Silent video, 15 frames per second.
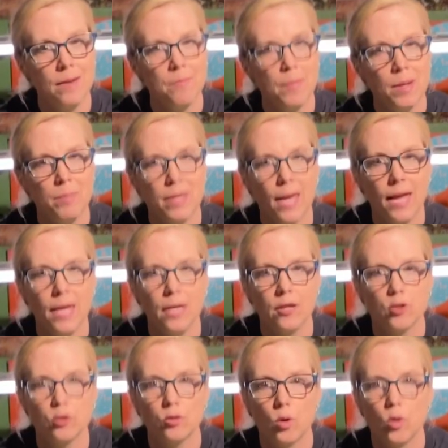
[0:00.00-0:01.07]
maybe eight
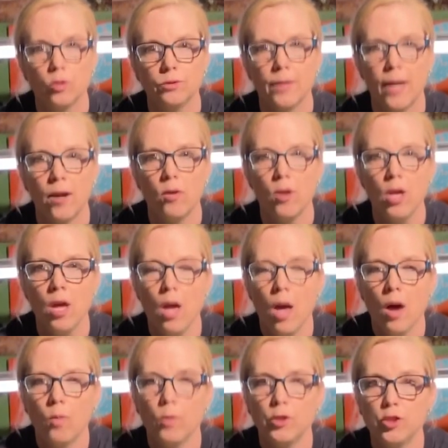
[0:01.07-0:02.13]
years old now,
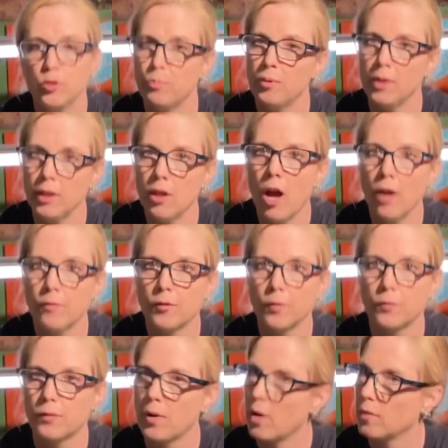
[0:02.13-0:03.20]
which is pretty long for a
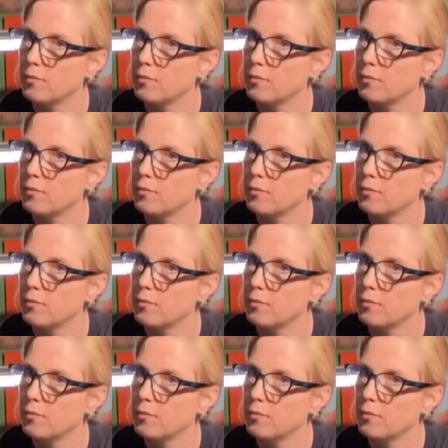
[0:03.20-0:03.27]
frog.